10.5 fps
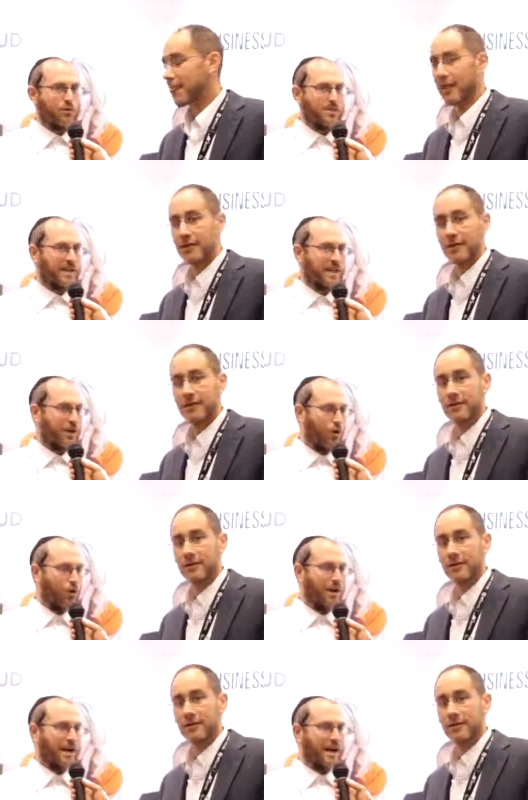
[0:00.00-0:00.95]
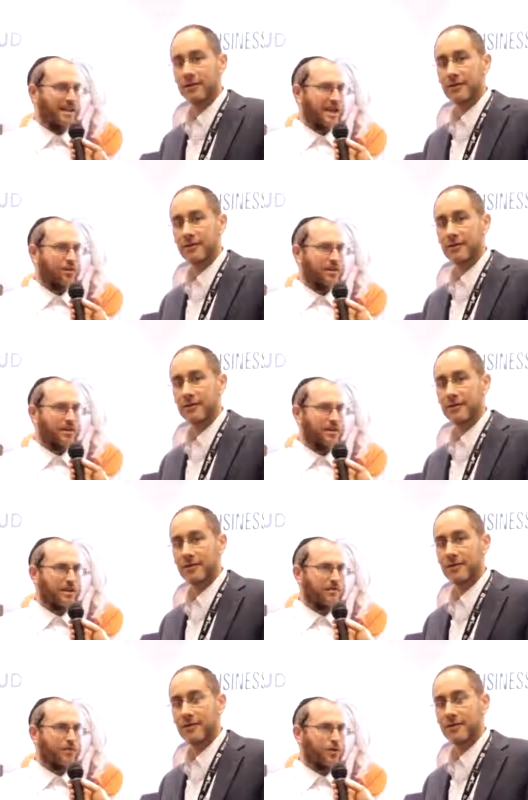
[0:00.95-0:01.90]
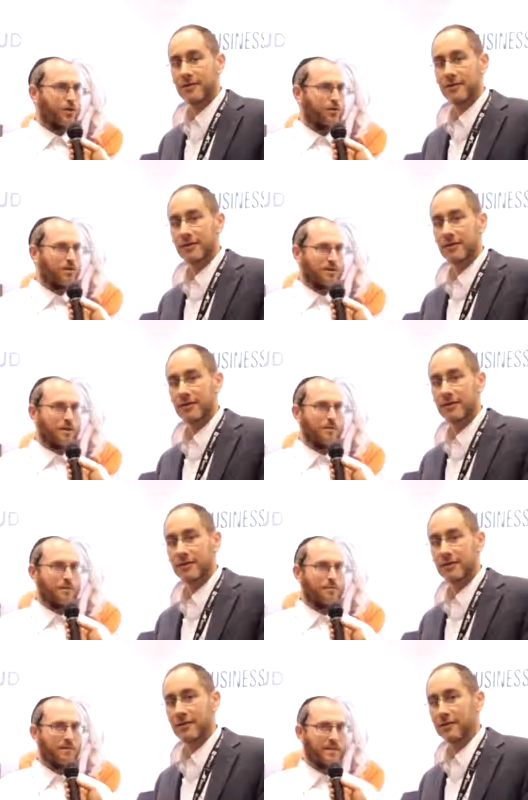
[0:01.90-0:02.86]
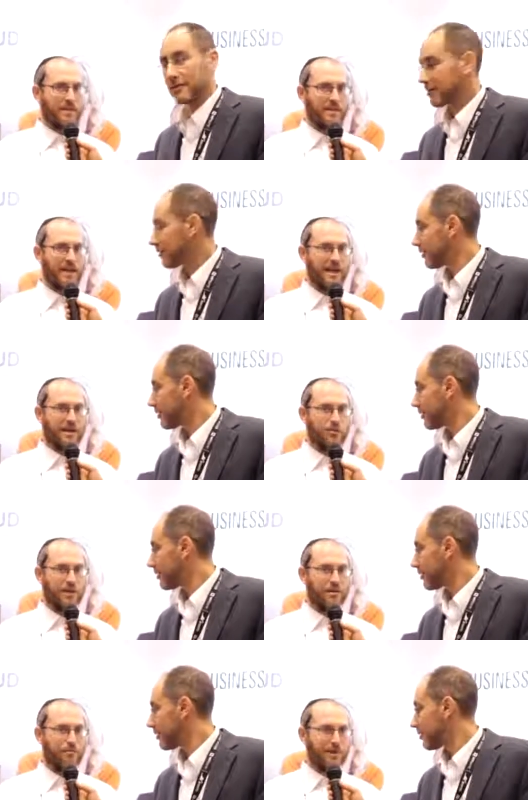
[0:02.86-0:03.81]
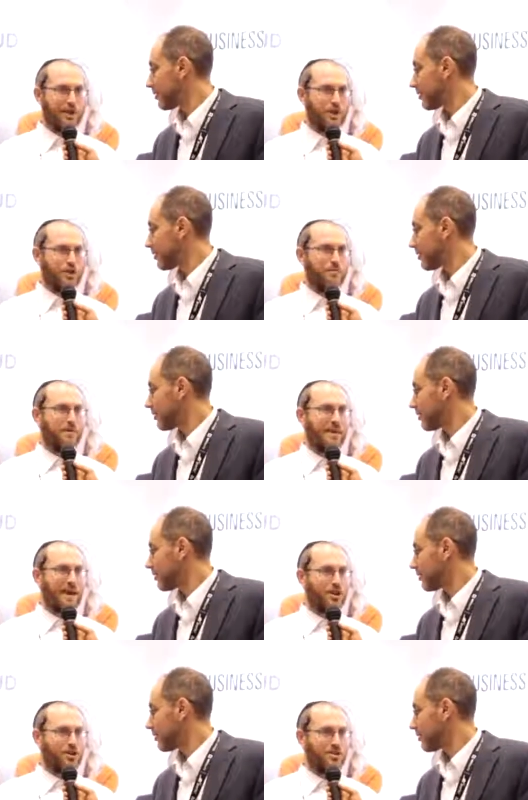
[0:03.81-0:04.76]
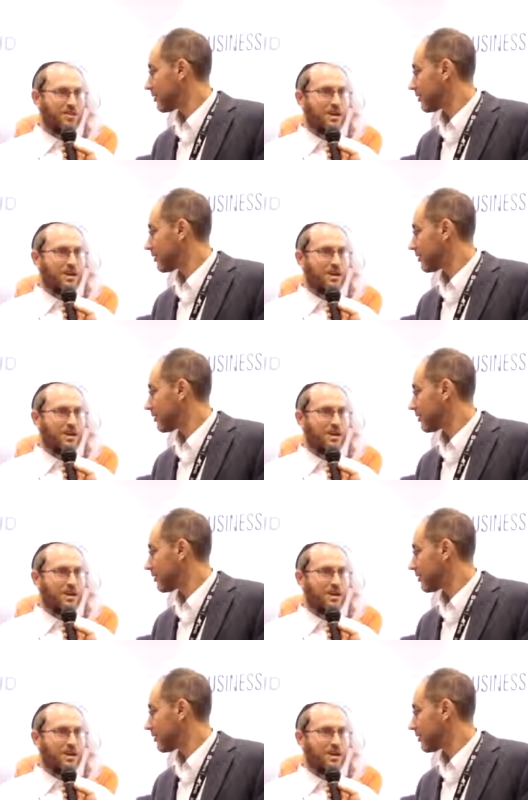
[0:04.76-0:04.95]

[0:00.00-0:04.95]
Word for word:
Speaker 1: seeing all kind out there, even though some people think that when billing a shipping address